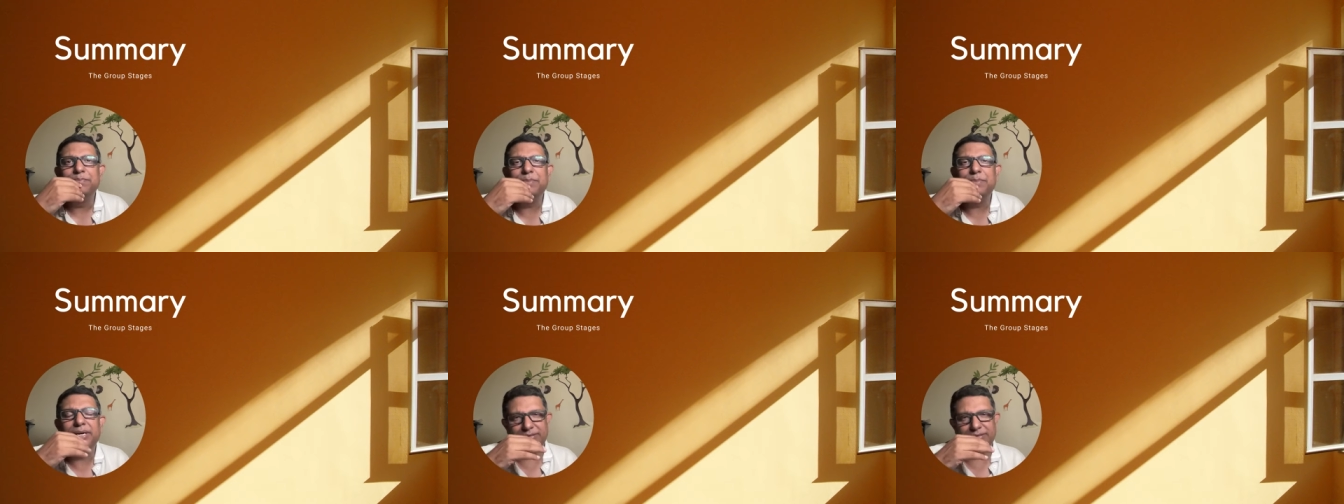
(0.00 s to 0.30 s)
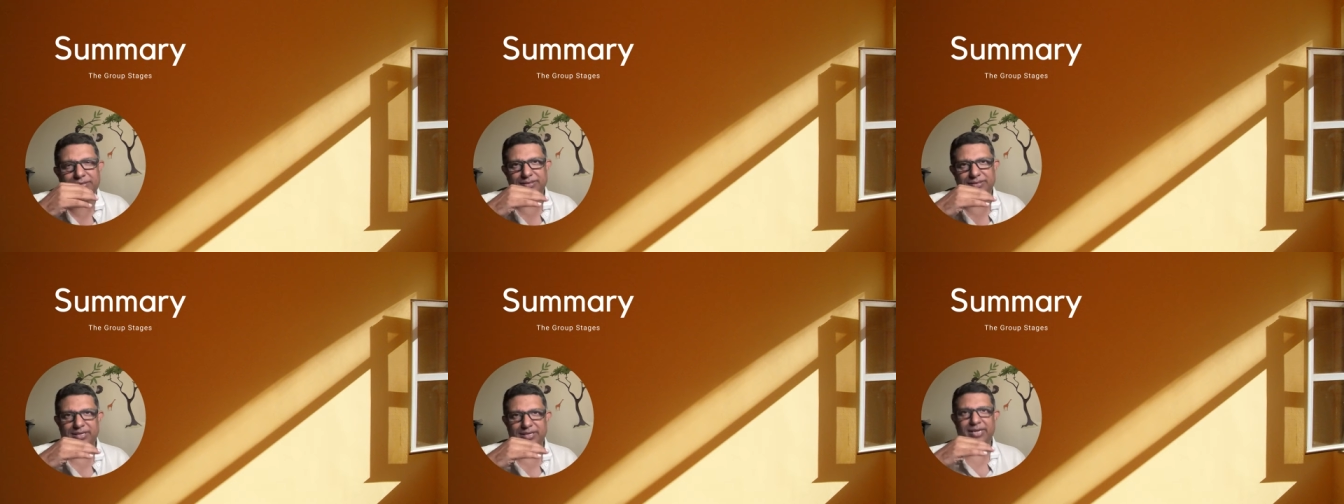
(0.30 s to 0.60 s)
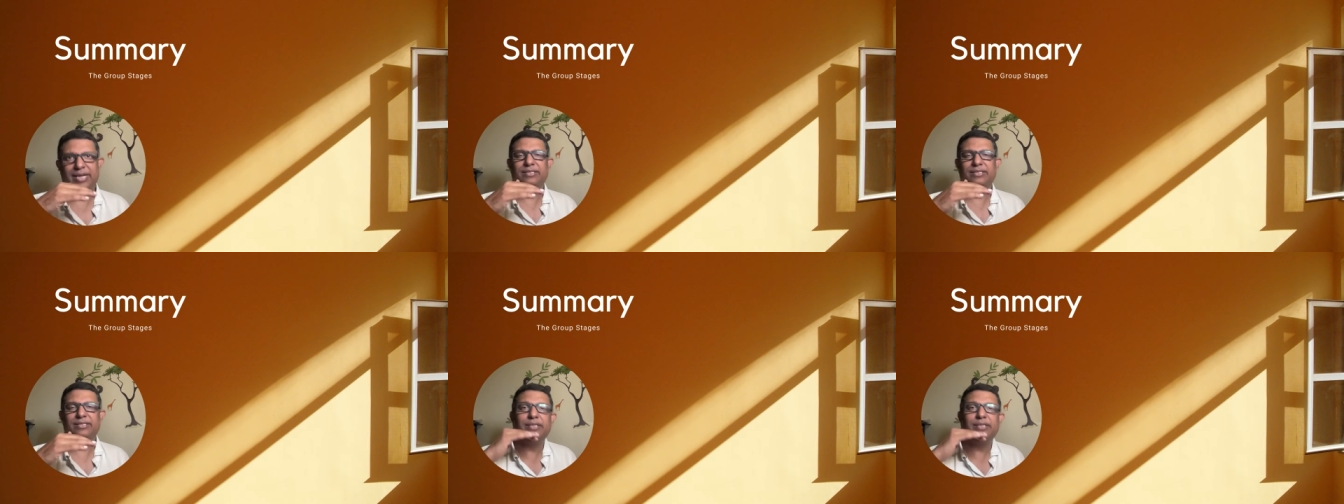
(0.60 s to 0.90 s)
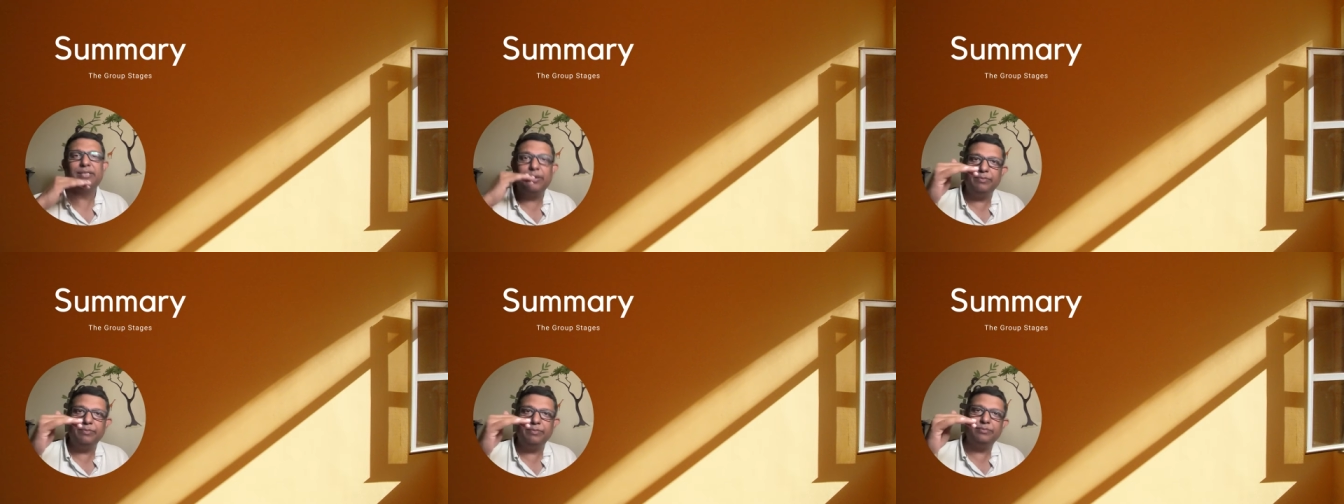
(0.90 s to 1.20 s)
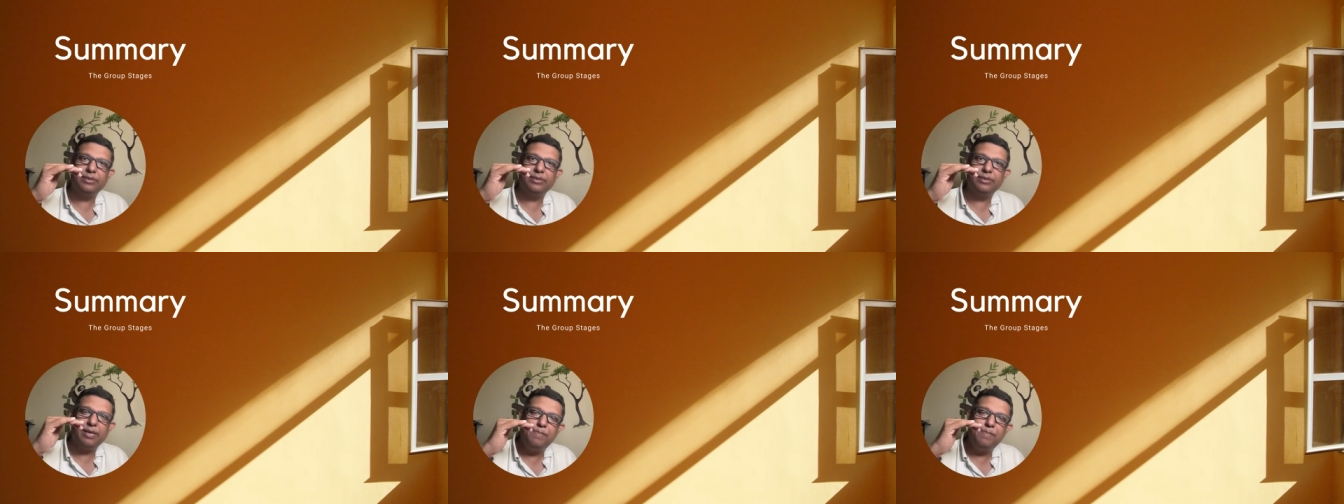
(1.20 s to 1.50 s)
but against
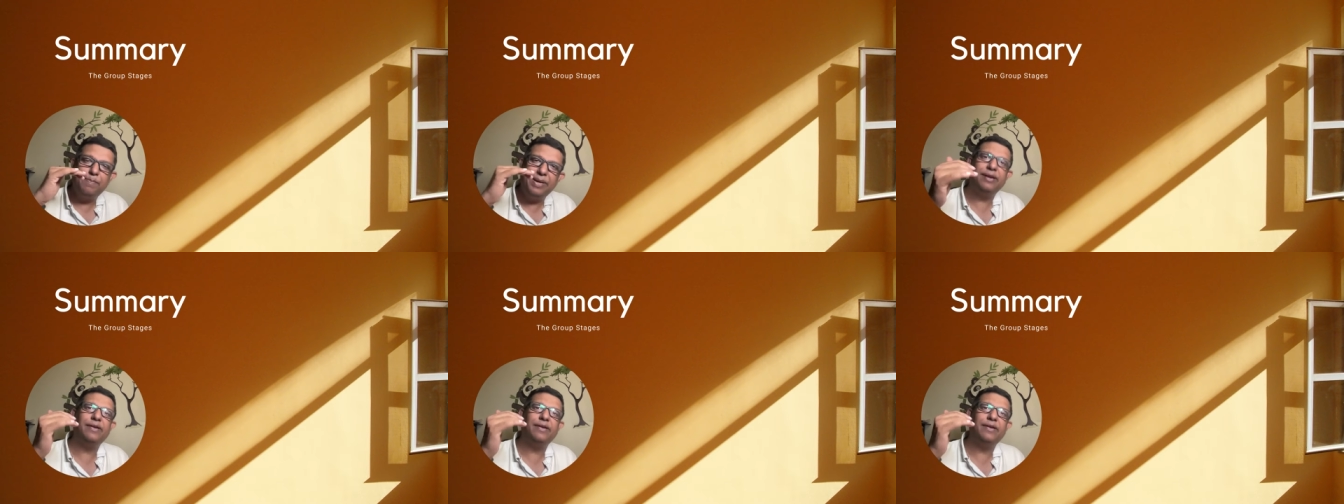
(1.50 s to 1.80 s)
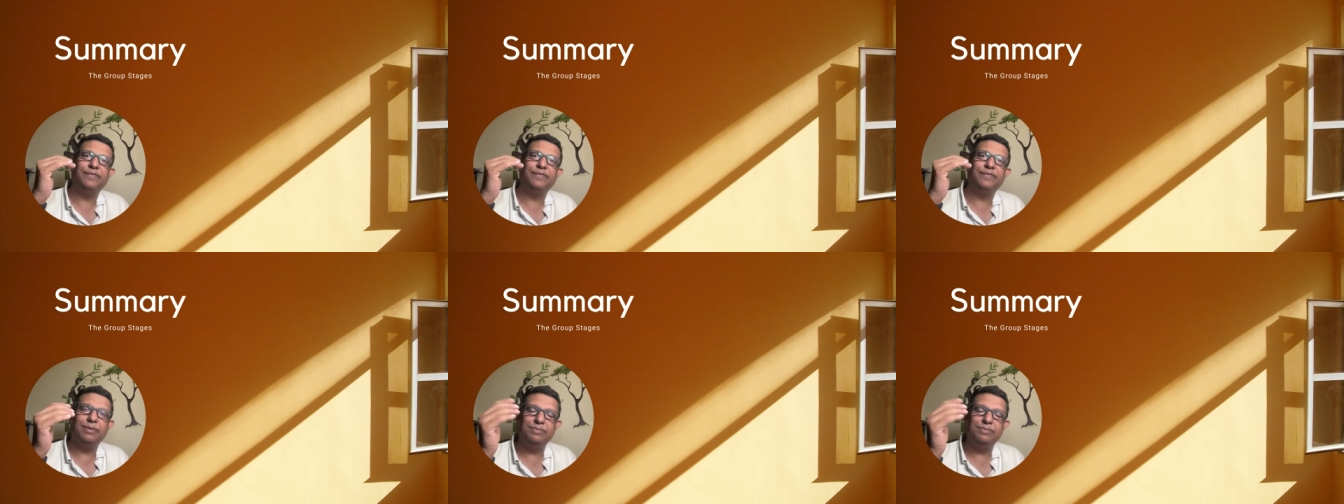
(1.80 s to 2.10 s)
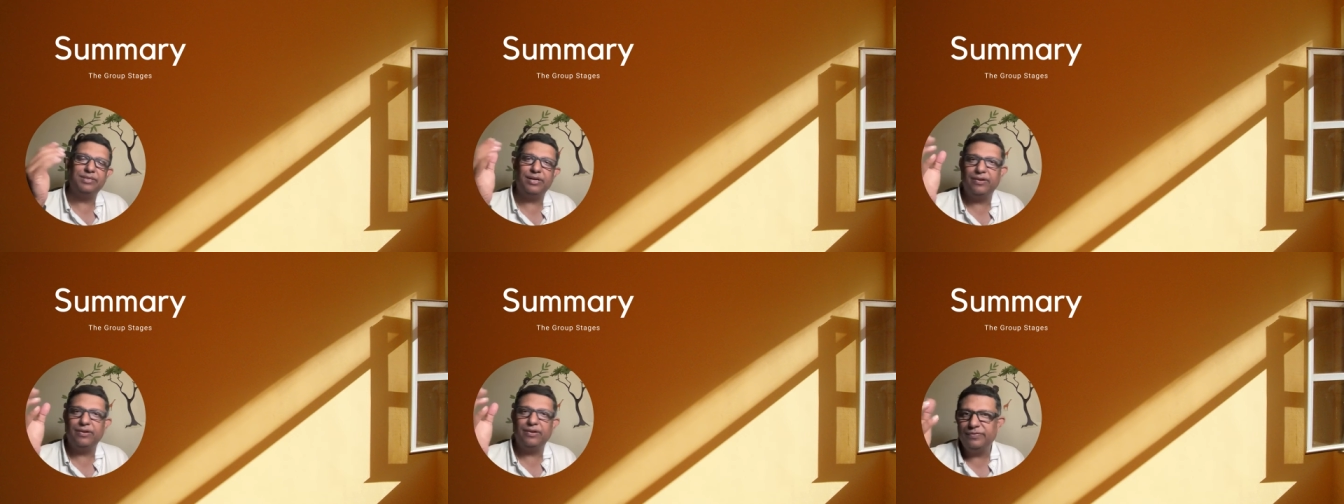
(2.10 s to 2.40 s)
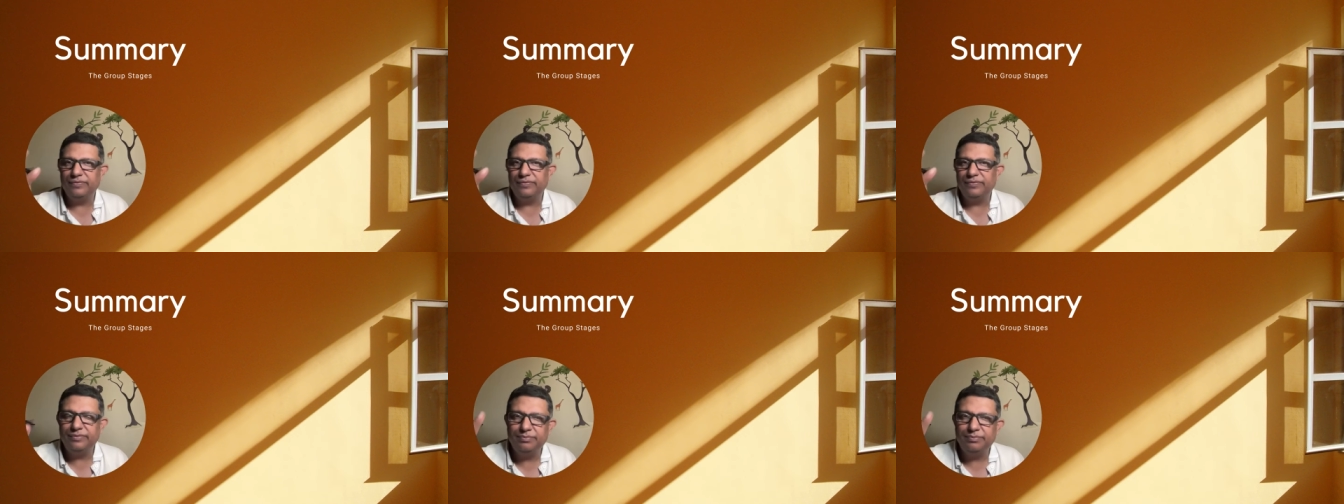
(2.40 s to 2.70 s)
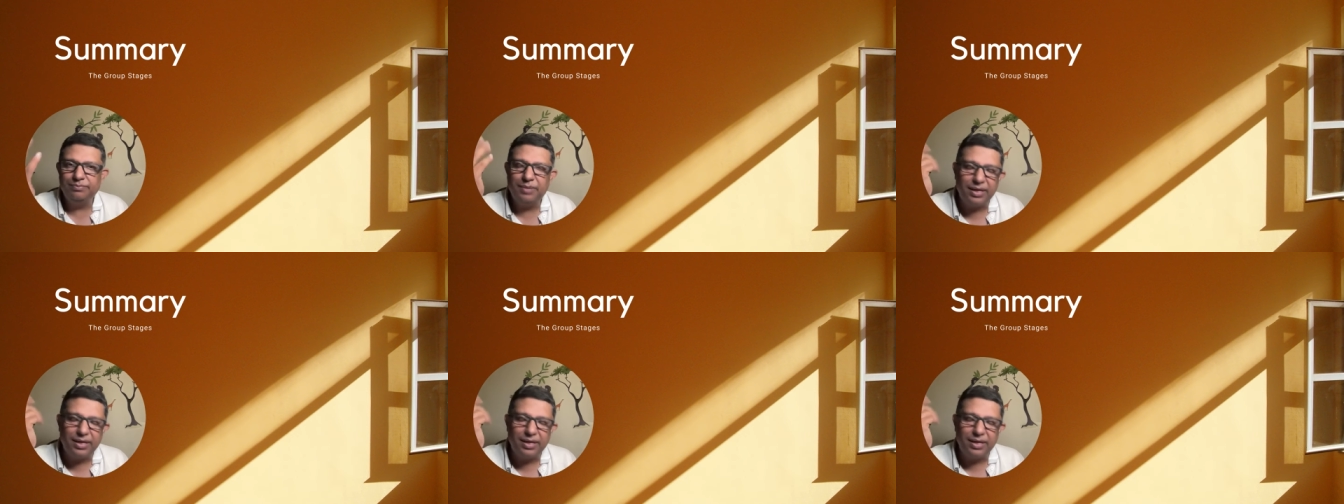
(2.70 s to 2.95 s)
com- competitive teams that of